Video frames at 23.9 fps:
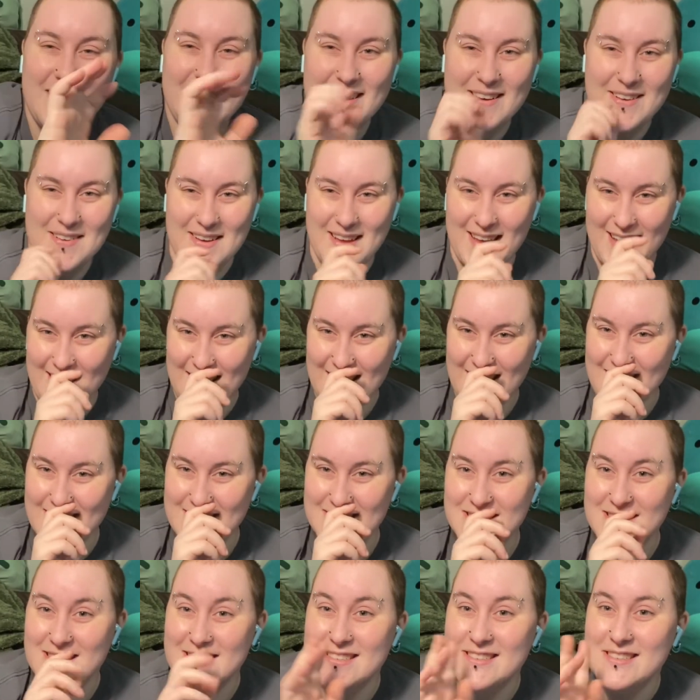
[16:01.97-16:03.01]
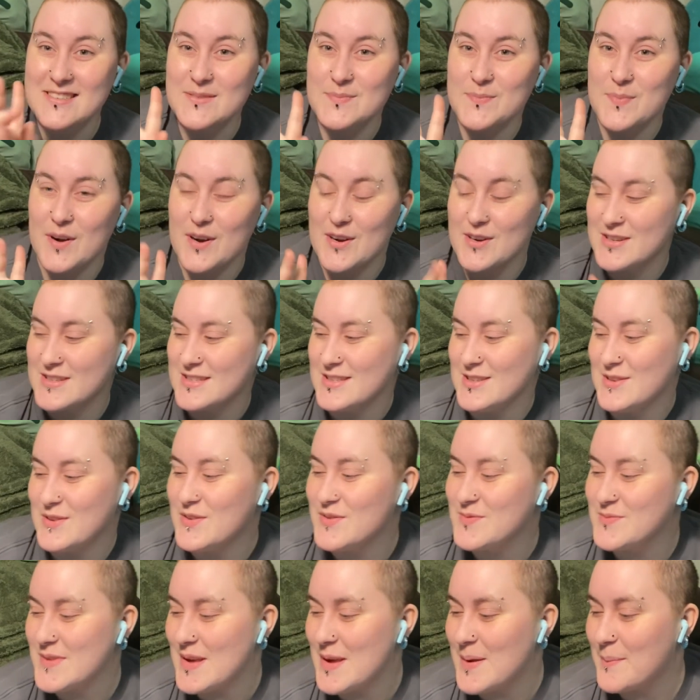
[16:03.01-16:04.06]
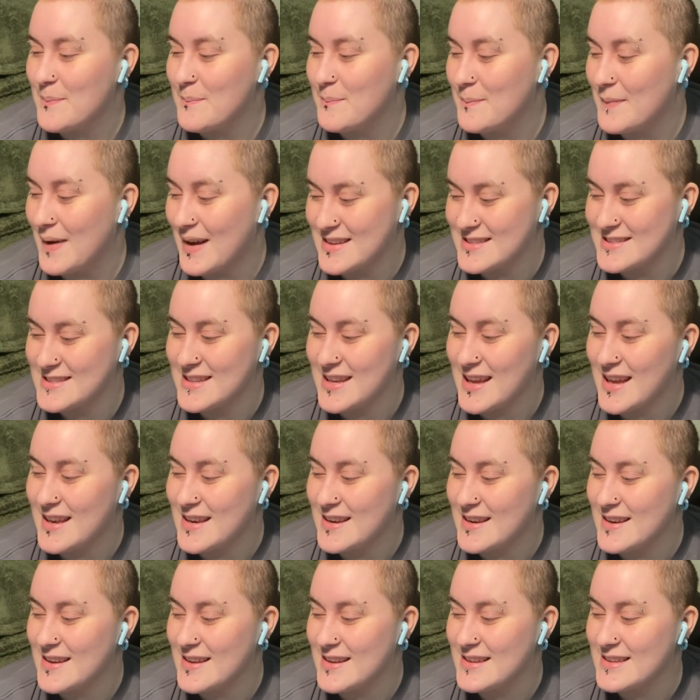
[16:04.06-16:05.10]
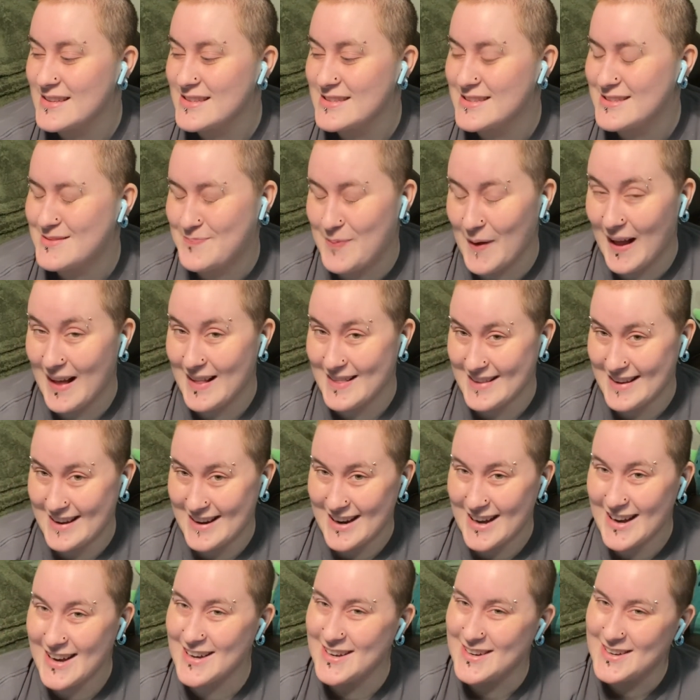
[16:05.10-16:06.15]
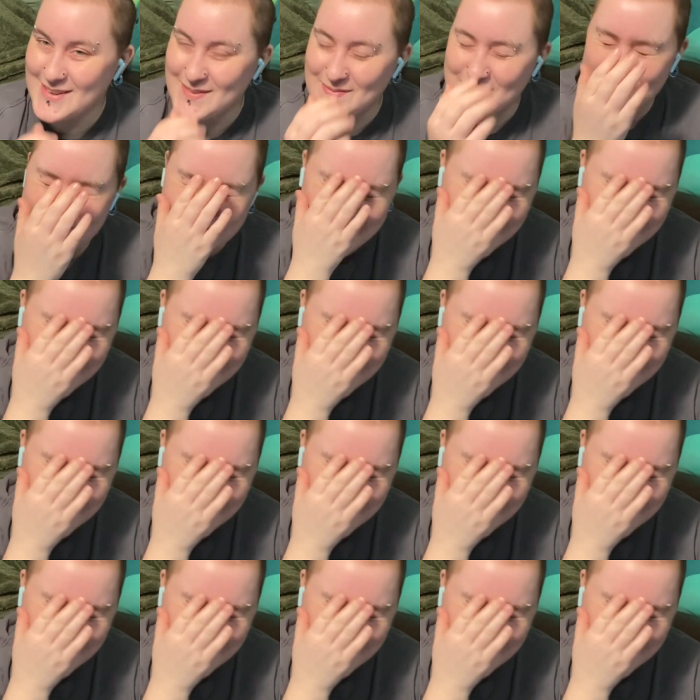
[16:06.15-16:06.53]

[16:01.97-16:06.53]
Okay guys, this is part 2 of me spelling up